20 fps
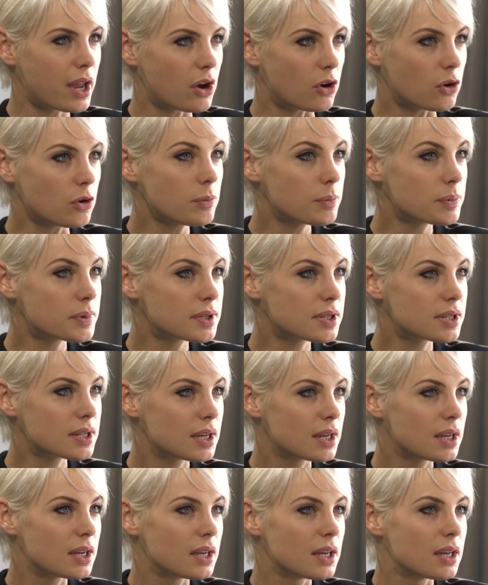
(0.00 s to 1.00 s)
helps.
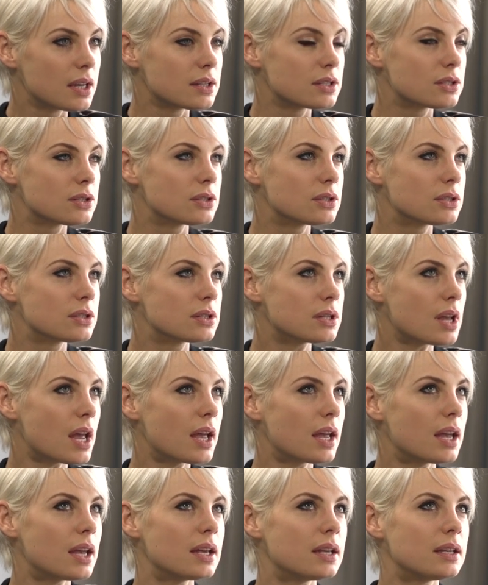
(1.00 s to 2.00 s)
Mm-hmm.
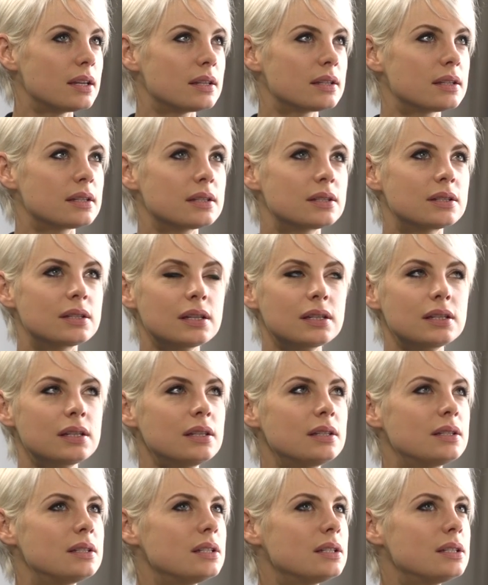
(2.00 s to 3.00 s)
And just
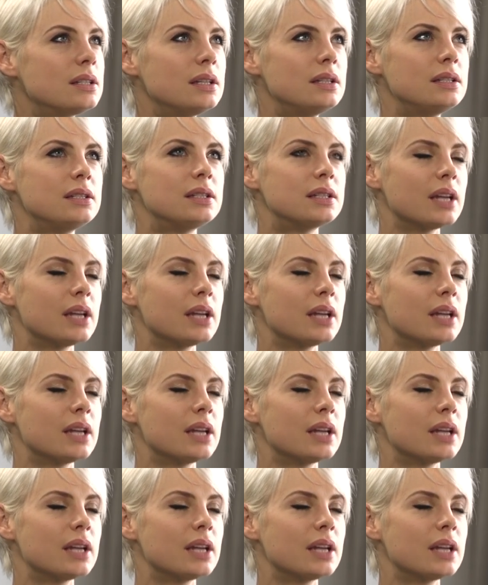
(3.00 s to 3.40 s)
a